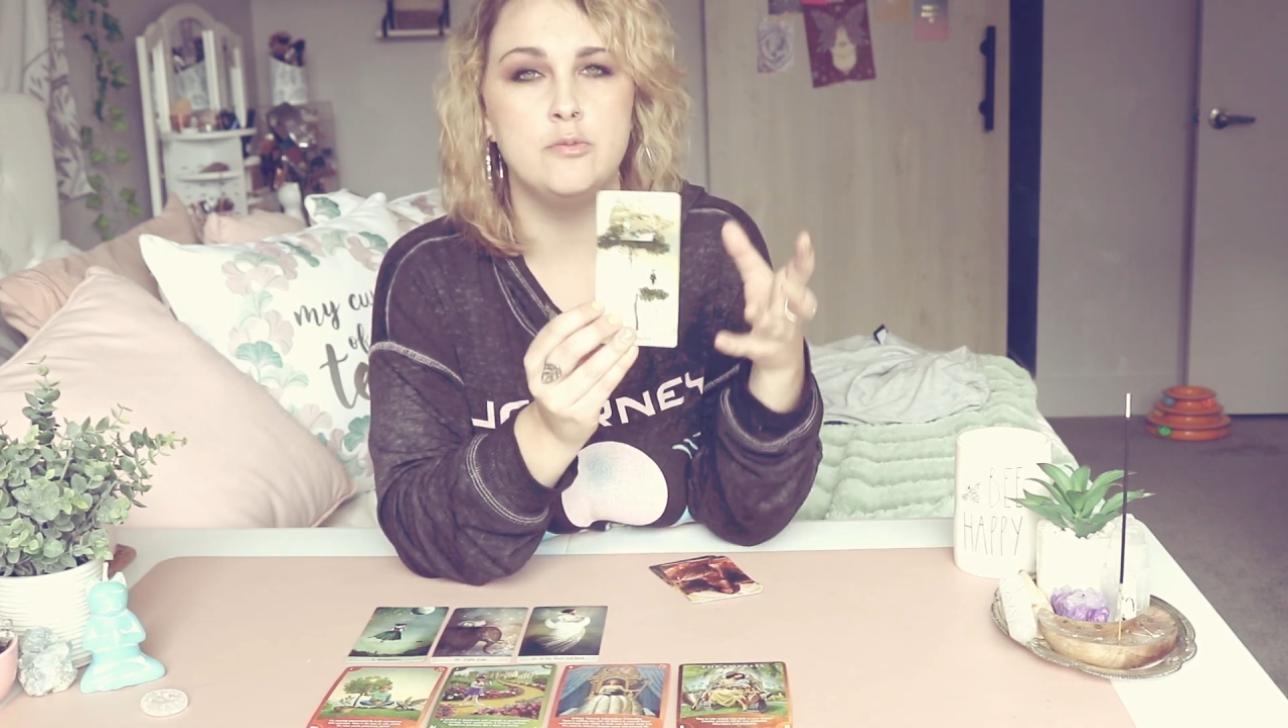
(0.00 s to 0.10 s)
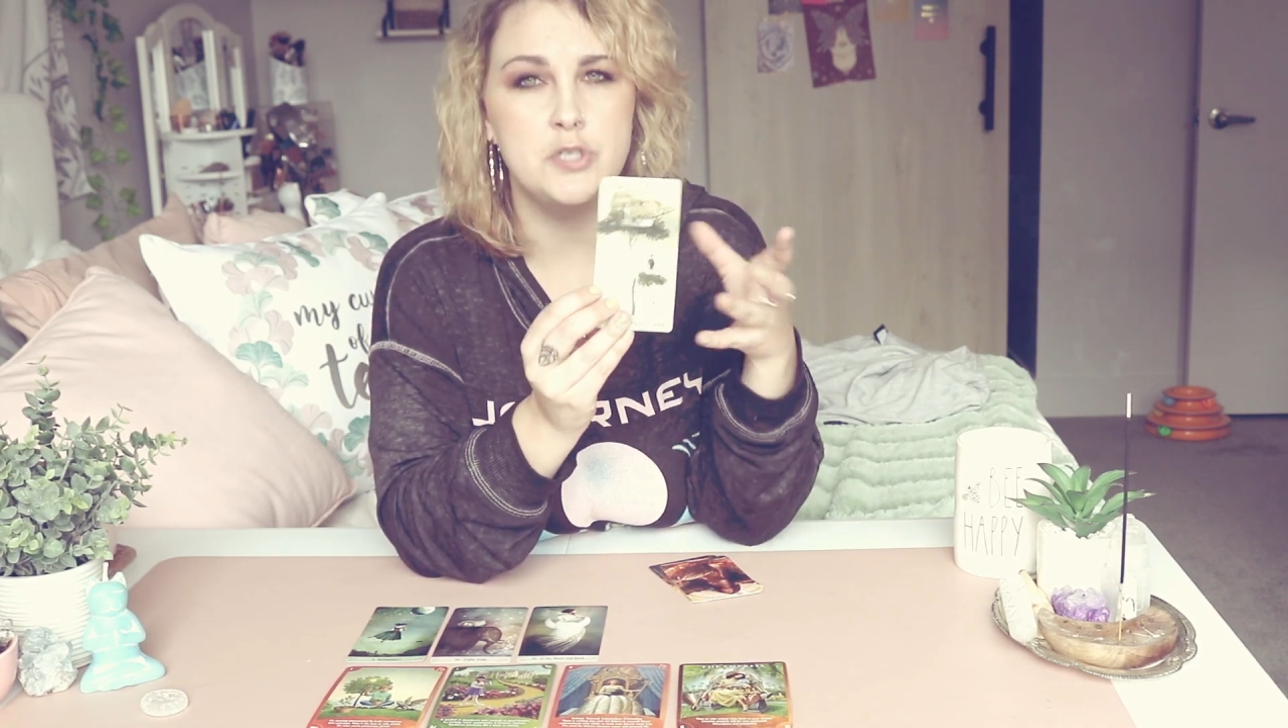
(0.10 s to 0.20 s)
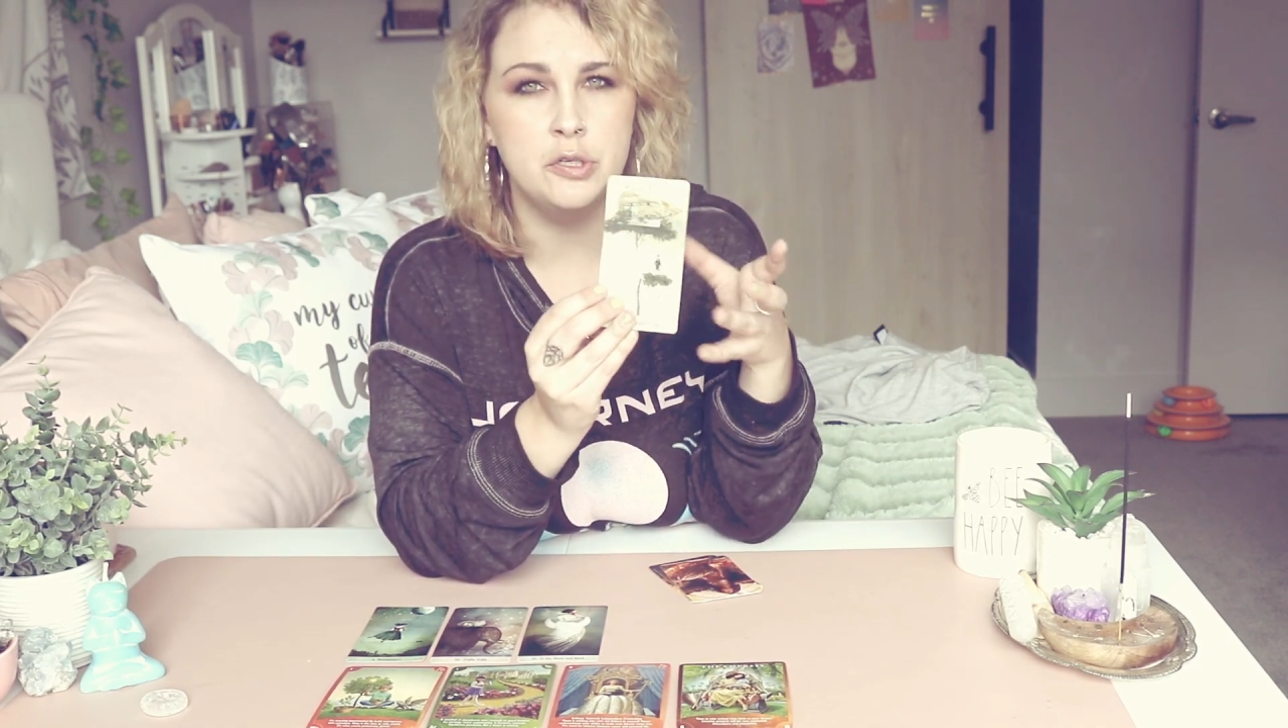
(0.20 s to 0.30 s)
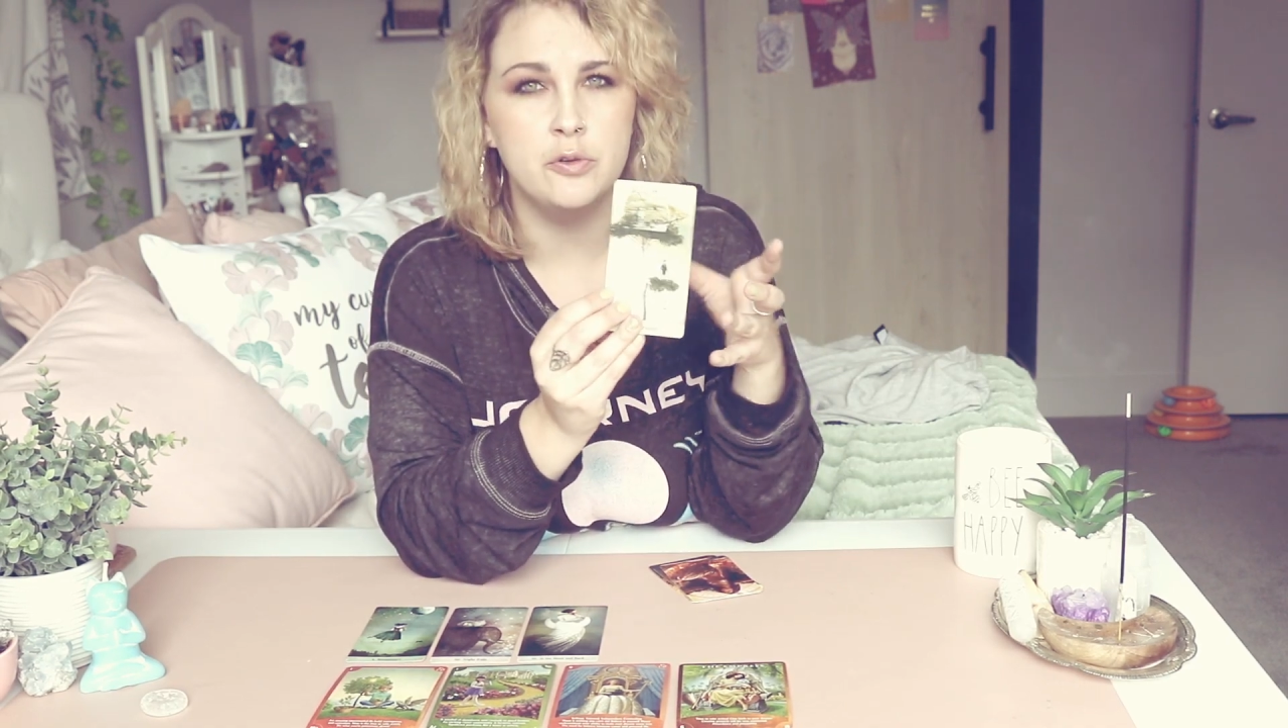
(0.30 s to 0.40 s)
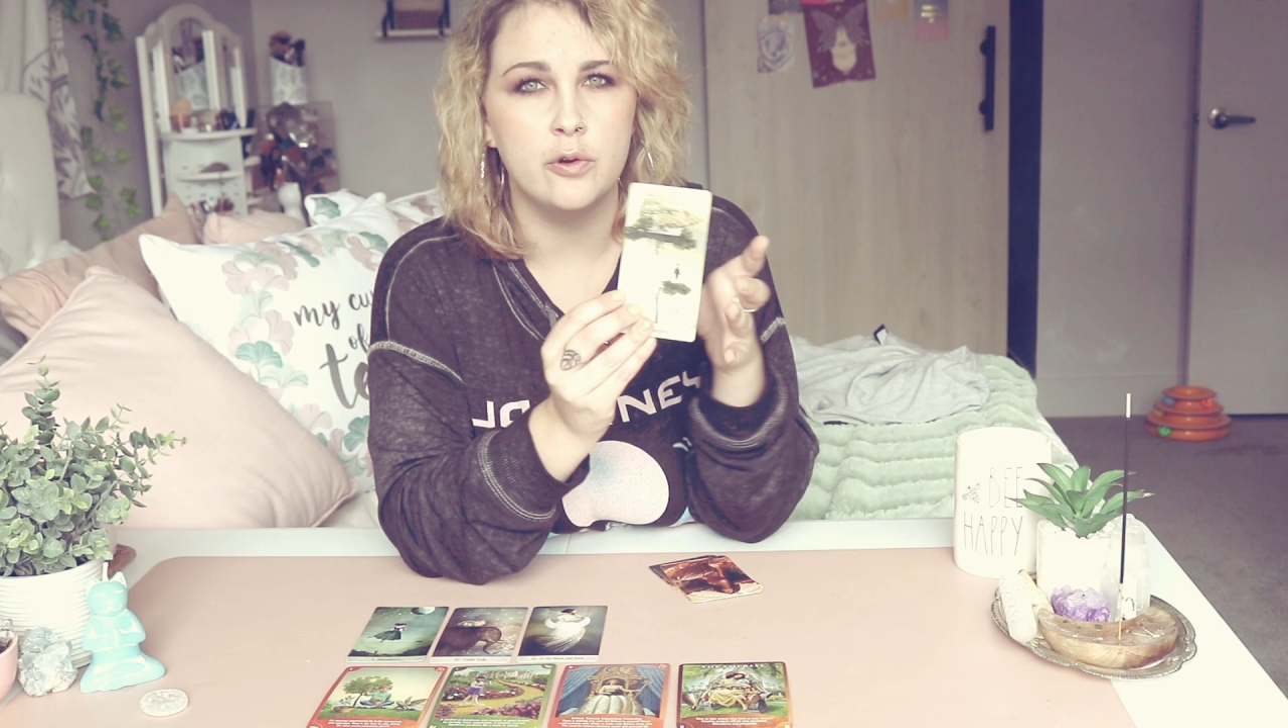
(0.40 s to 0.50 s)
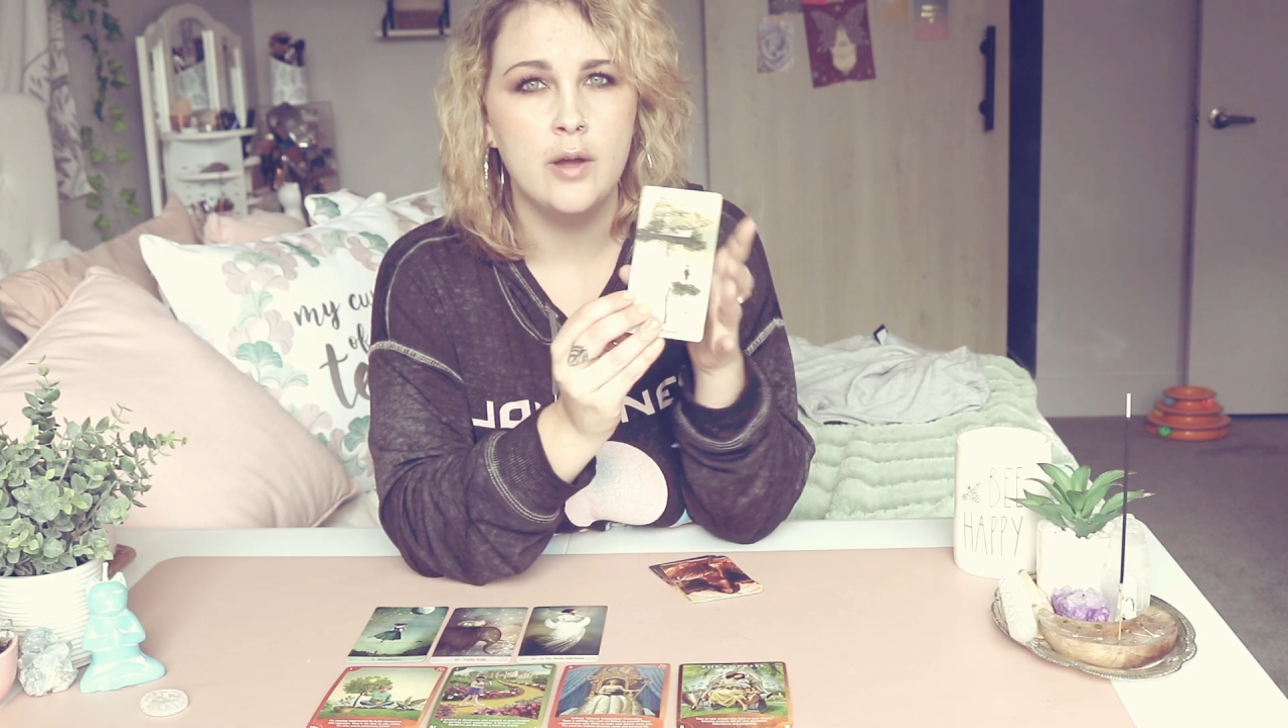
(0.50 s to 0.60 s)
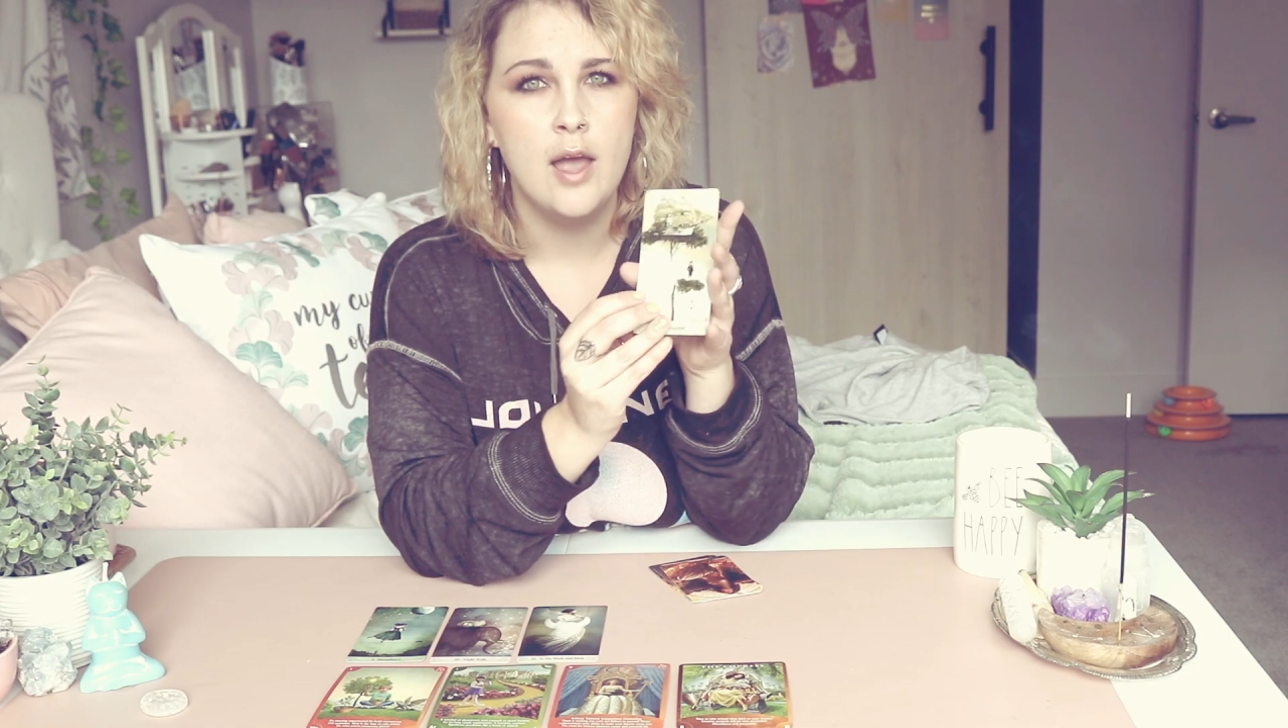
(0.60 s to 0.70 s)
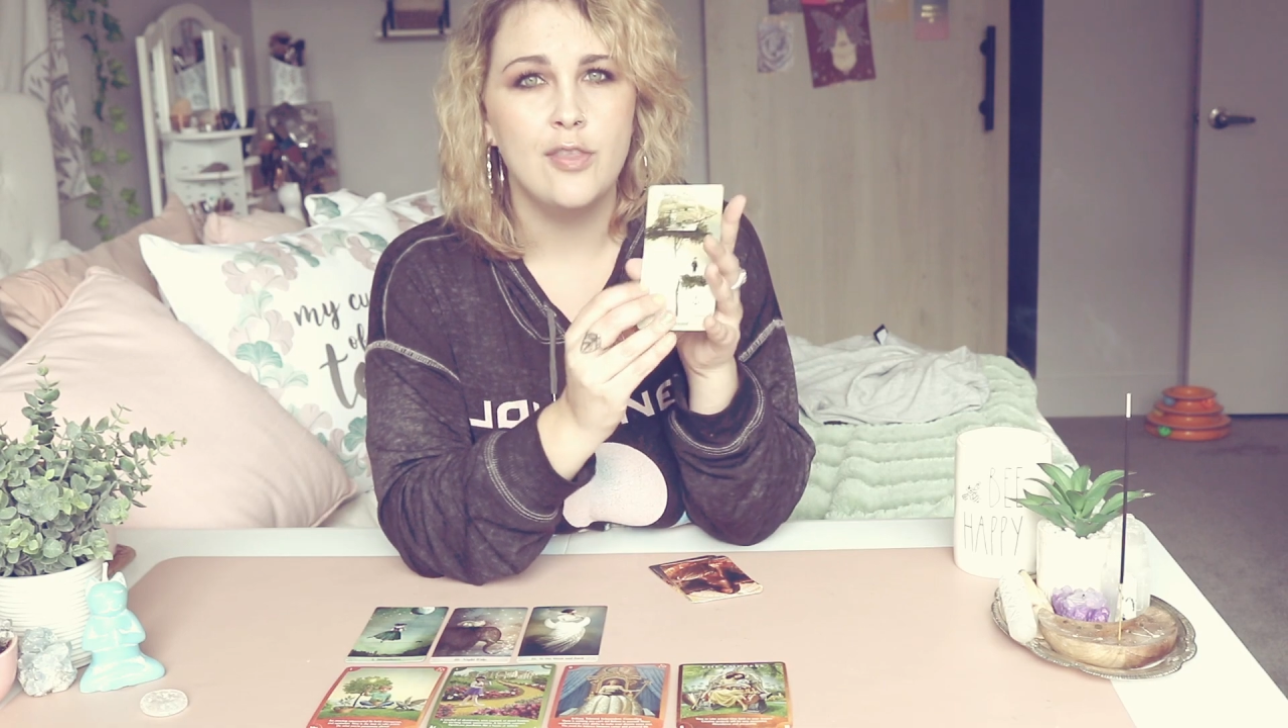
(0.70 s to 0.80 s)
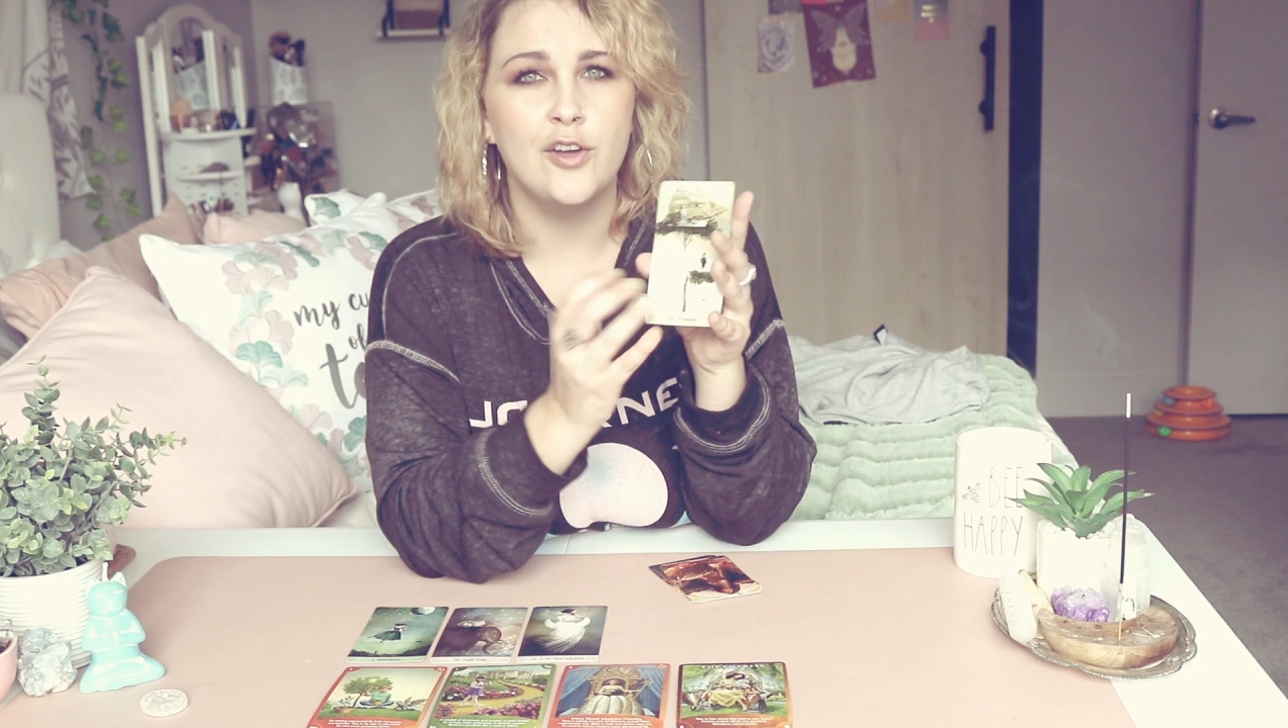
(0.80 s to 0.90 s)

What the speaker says: you do,